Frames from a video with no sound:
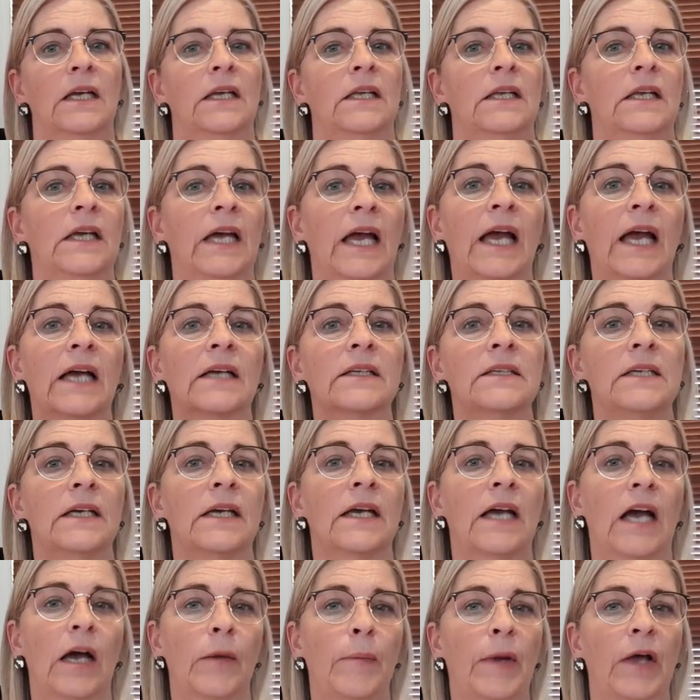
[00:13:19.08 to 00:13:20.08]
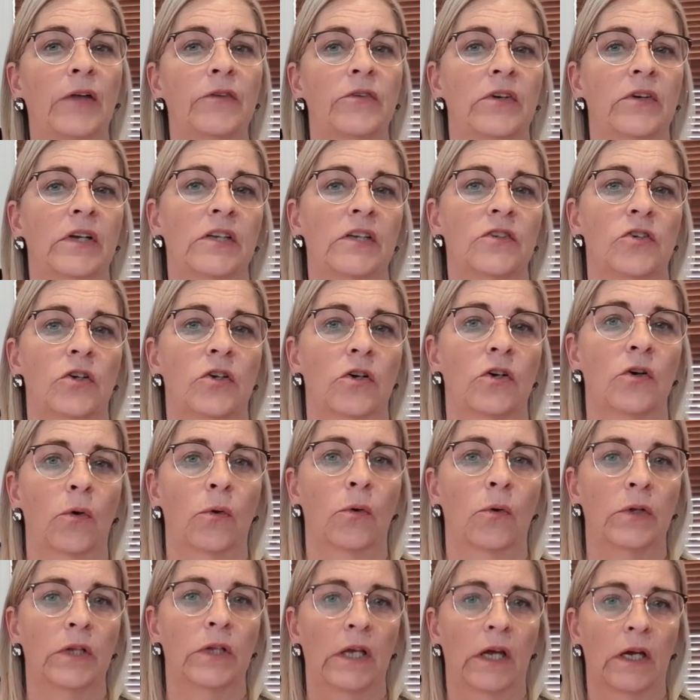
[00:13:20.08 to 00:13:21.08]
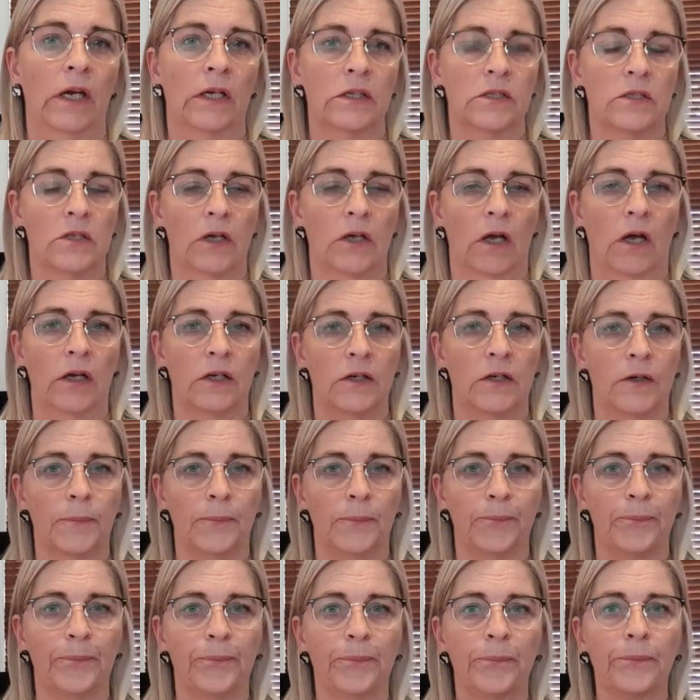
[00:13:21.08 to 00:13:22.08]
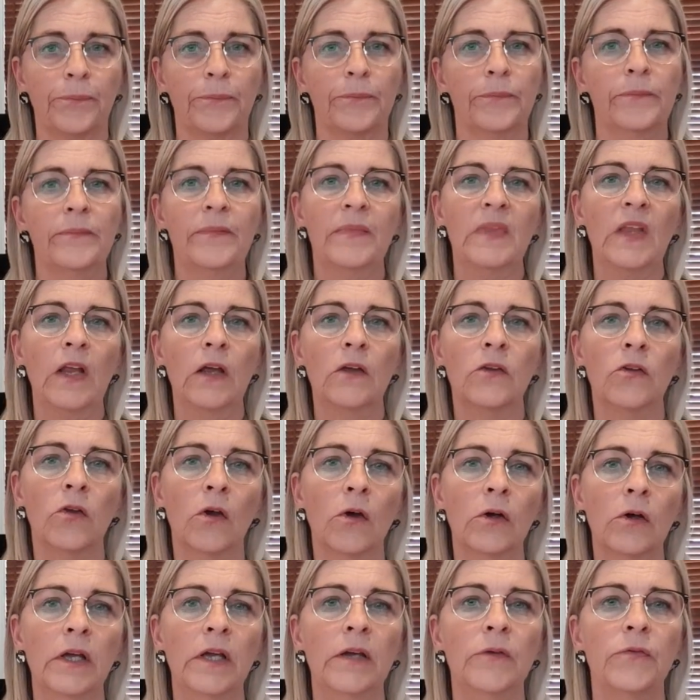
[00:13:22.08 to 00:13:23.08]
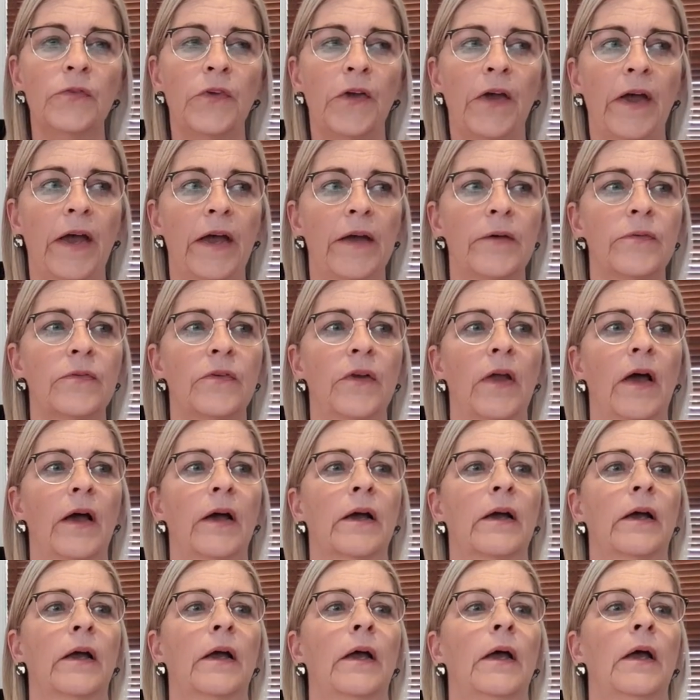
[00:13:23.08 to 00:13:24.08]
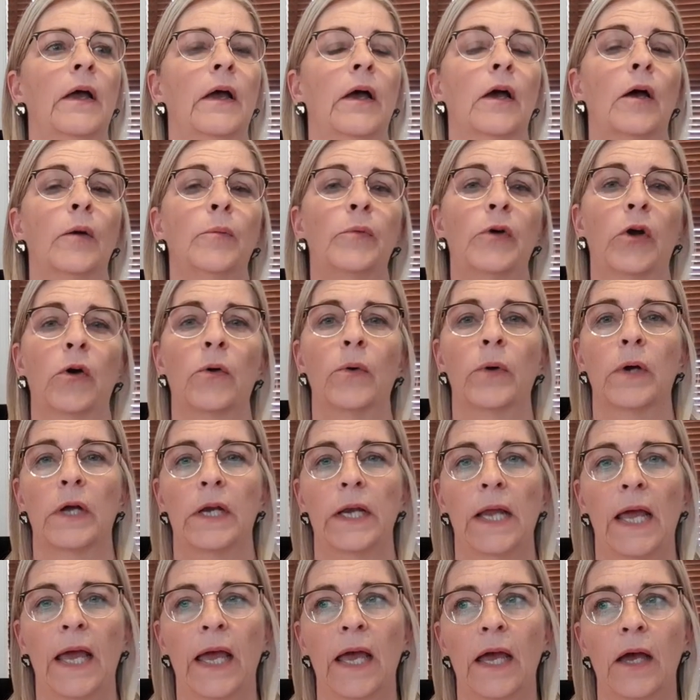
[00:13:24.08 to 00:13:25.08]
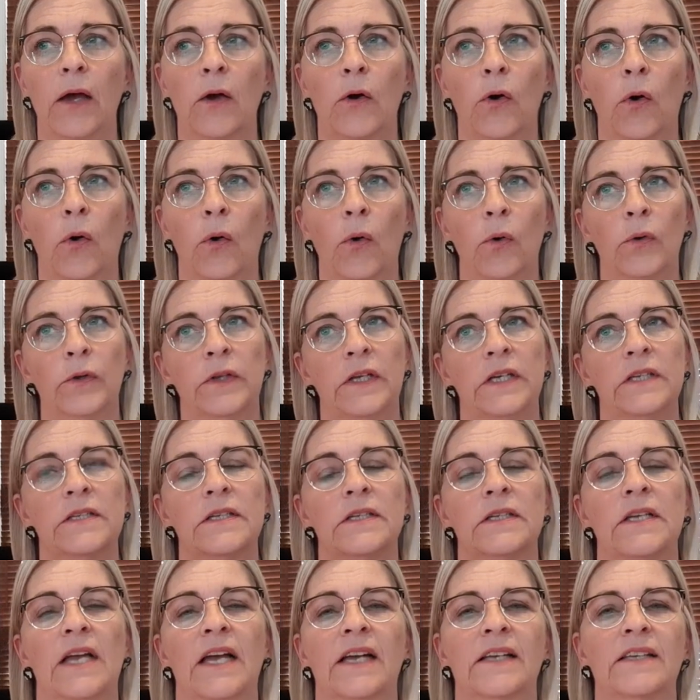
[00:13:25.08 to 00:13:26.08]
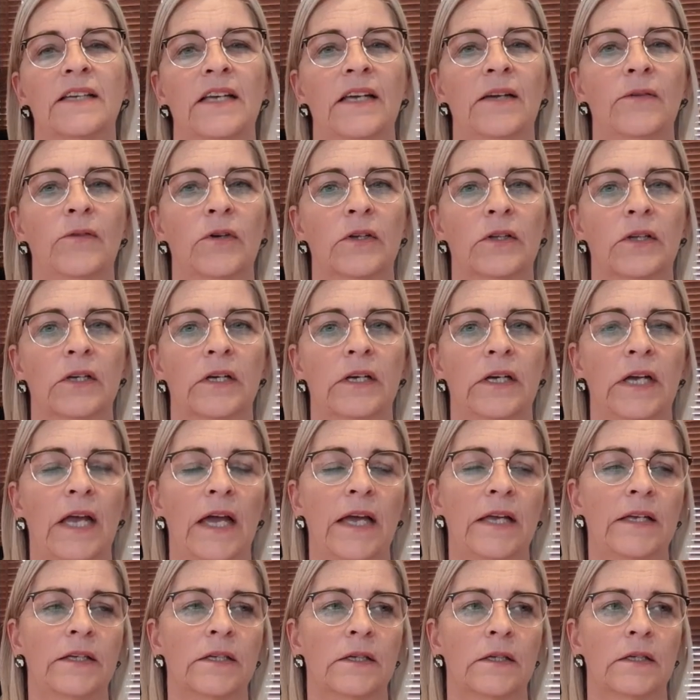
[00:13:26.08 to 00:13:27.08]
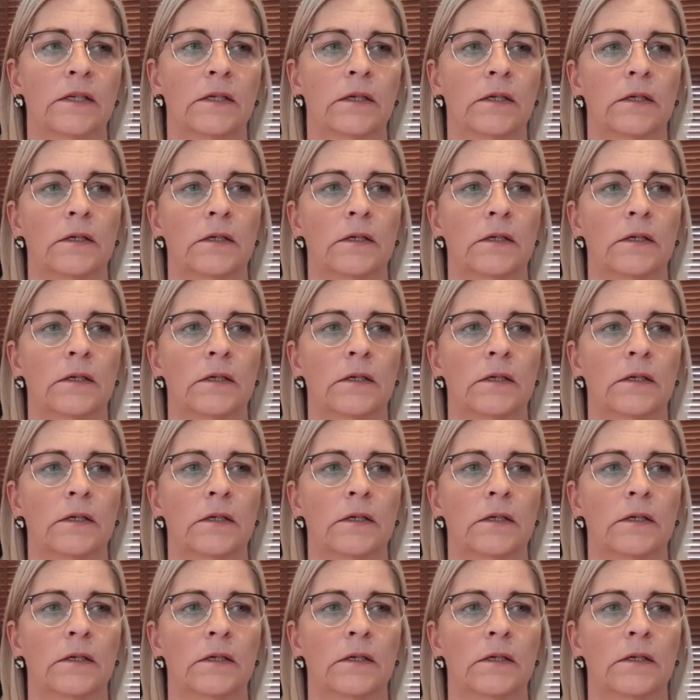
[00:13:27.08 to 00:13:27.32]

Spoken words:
you actually come out richer on the other side. So if you have like a broken ankle, this is actually what created